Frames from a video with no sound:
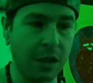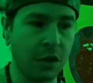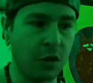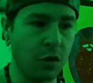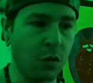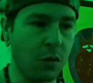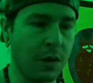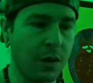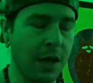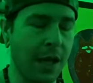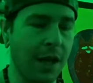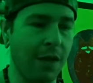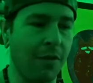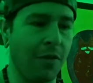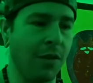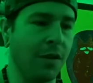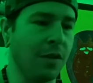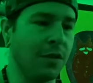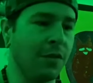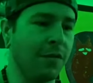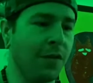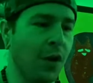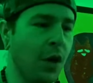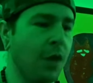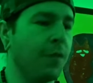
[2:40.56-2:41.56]
to take
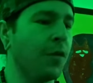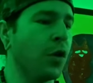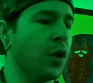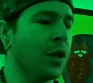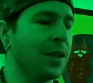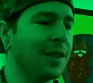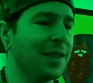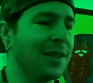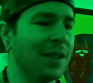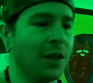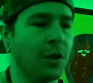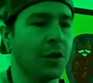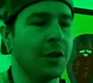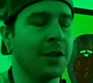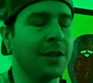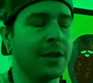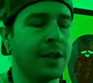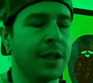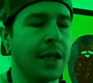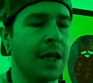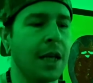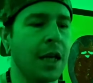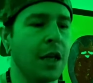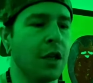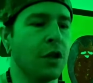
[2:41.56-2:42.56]
this very, very
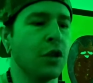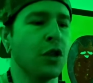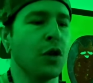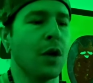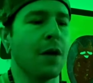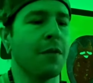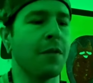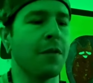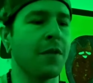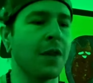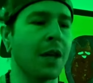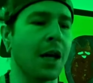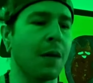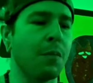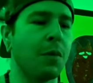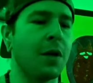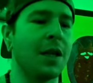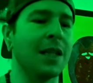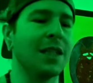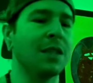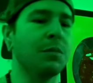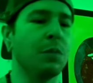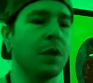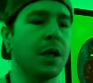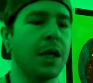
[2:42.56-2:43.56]
seriously and do everything I
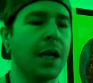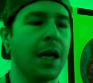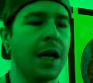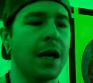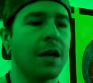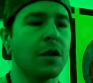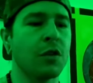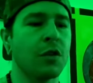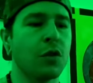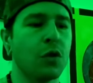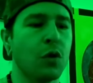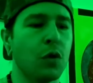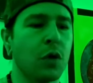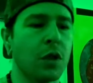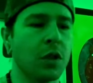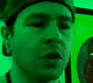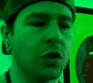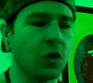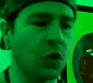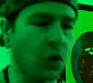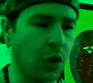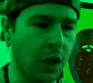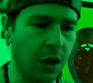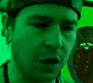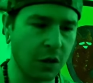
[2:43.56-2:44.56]
possibly can to
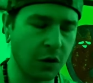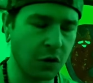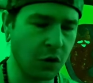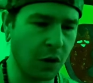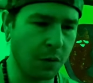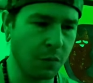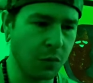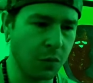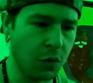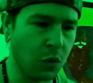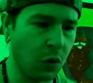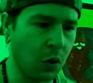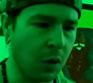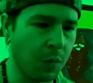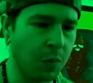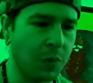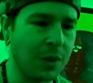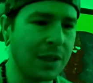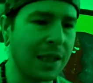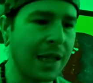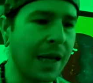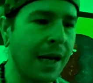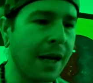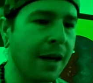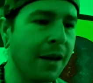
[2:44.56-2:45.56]
construct some sort of
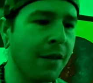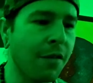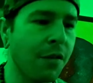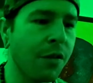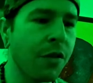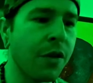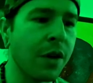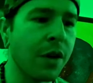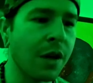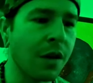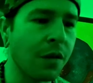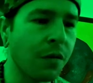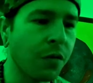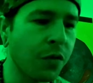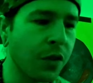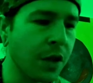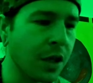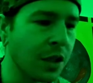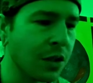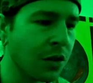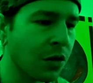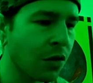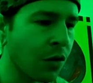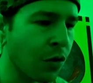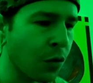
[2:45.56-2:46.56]
plan and think
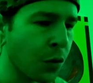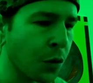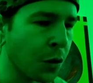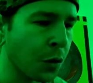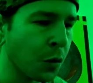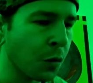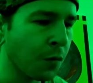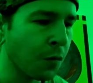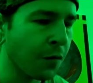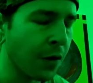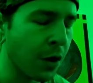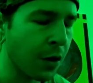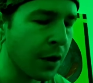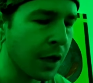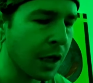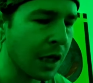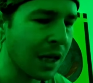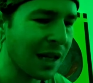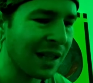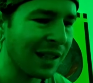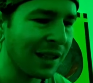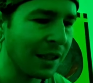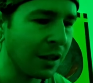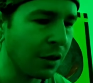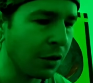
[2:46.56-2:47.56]
this through very
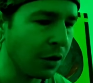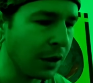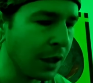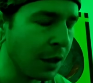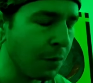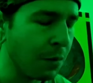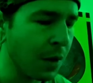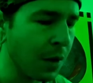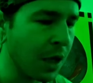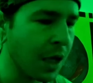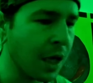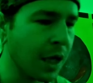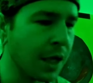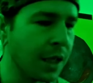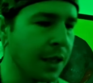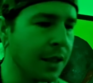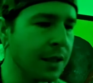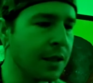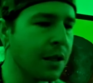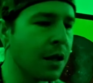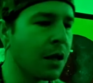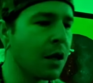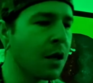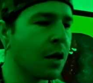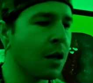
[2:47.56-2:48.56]
clearly,
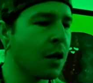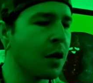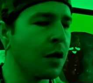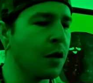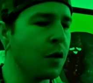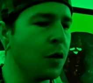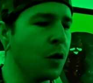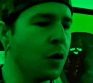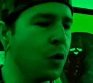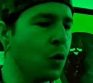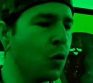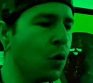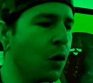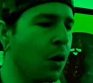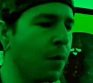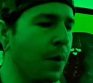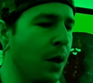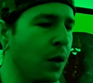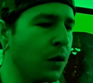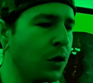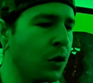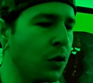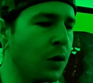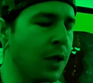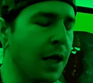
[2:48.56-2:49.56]
because you are
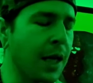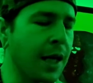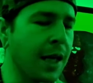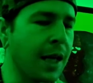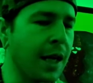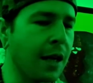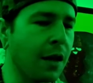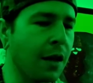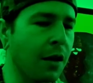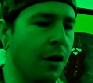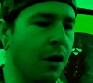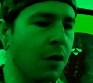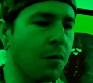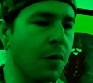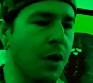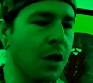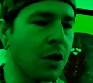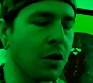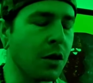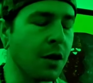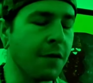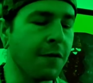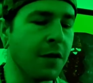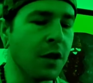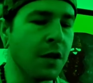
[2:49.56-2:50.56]
about to dedicate or commit
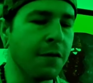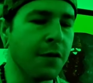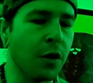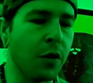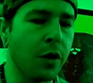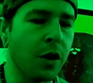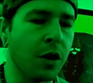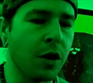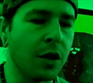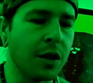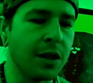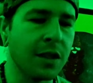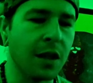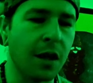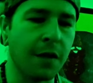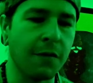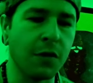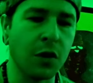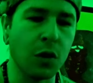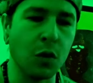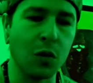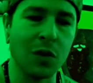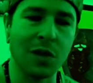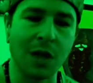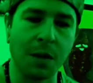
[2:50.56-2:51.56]
or even devote yourself
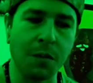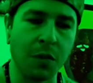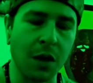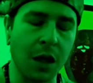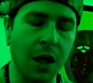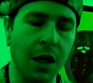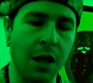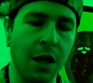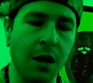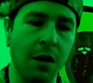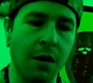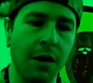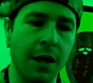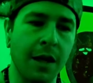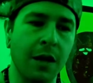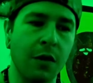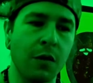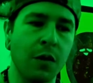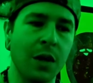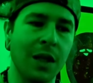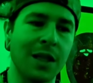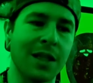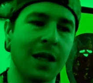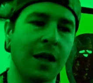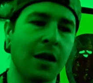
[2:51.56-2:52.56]
to something here. And I don't
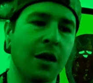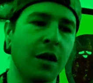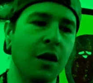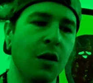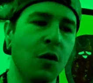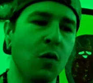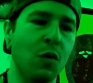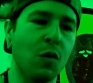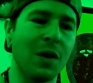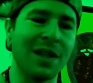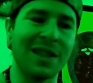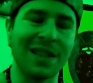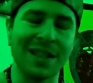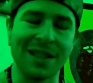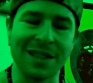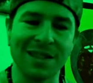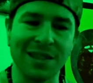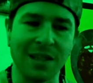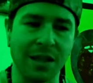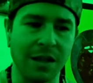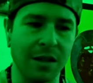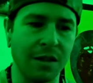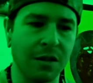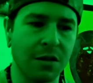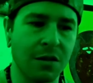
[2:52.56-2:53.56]
exactly know what this
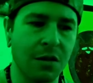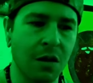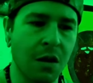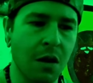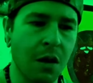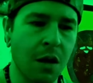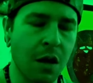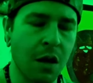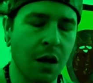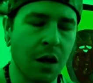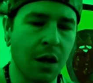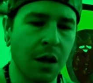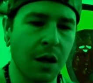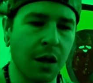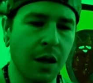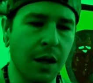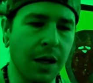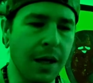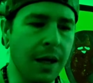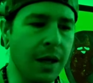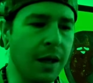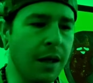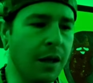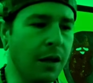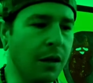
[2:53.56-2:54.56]
is,
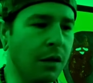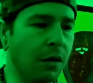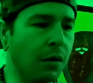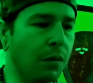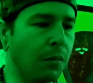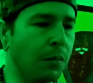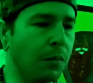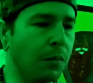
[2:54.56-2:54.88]
but